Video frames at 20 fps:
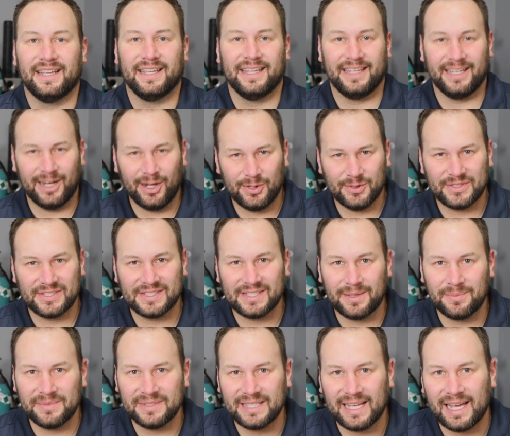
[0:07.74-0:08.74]
You know,
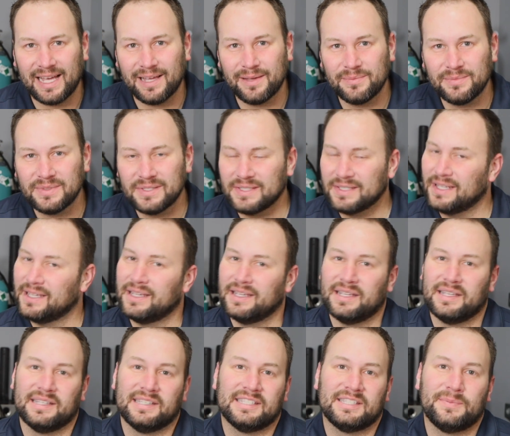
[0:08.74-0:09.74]
sometimes
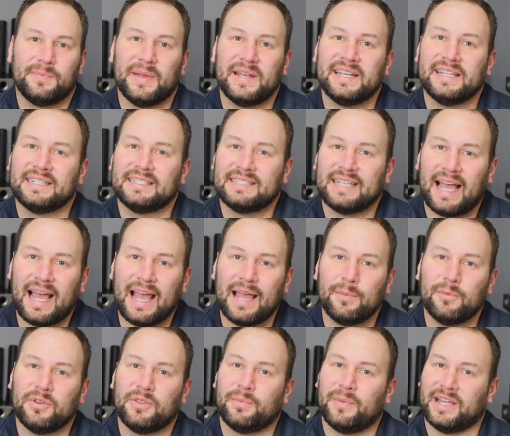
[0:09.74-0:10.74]
spending
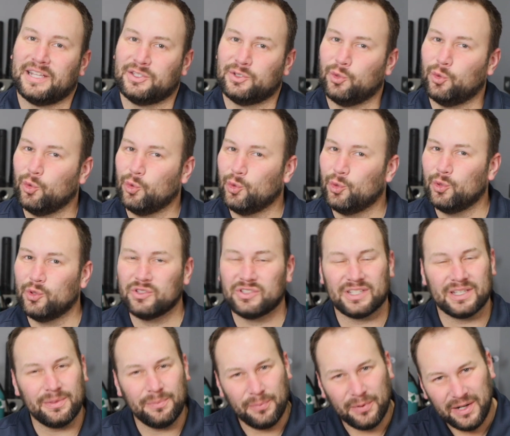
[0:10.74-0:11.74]
time with my tools
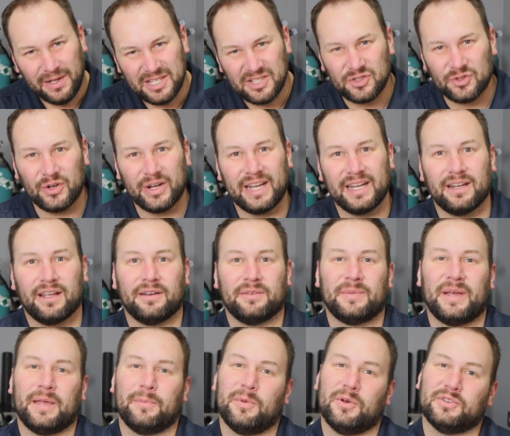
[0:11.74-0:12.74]
can put a strain on
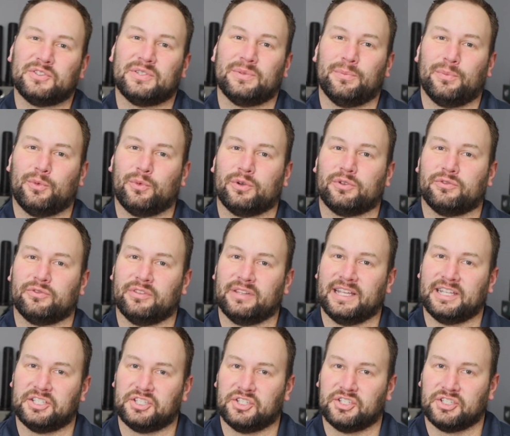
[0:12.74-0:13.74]
my most important
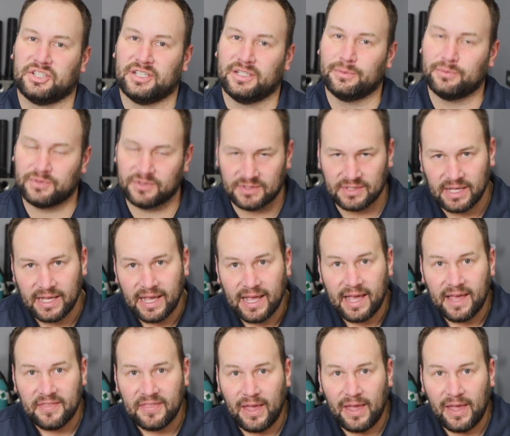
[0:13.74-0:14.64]
relationships.